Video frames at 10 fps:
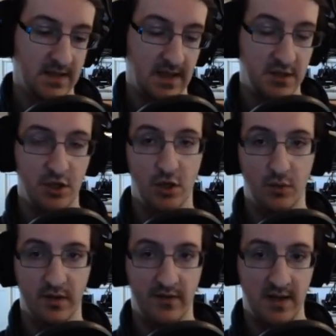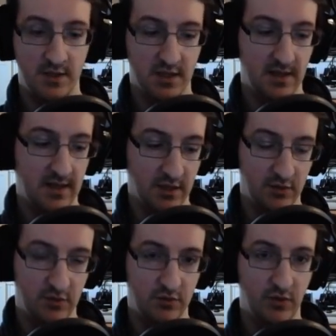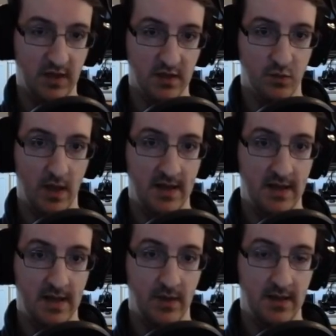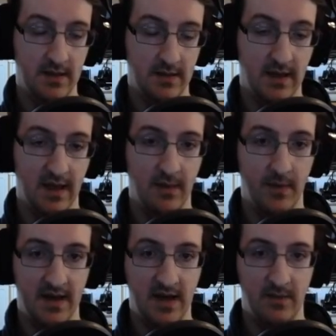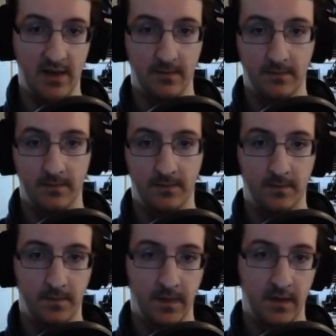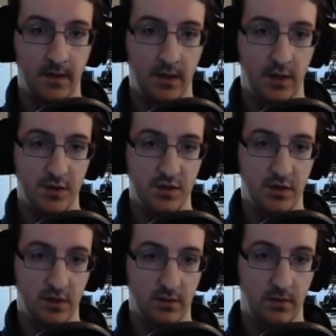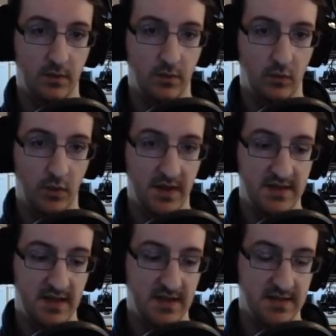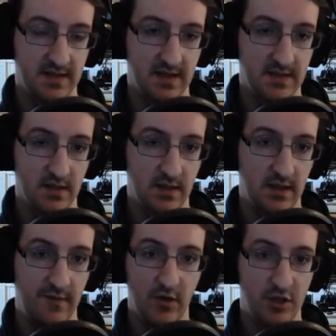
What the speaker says: as you know with Avenger, it triggers when you get hit by an enemy. So what this is if you're